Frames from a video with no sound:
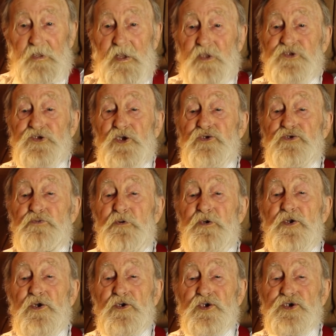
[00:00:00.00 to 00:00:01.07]
That's
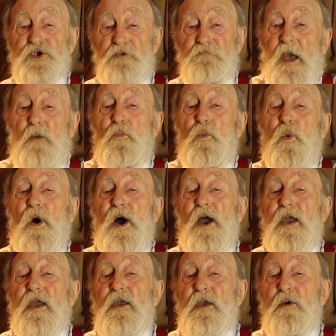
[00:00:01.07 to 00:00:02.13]
entrepreneurship. And
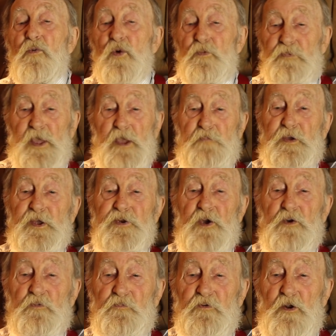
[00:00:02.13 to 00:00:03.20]
why would there be
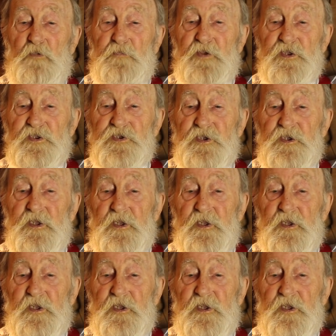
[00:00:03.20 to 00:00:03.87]
no profit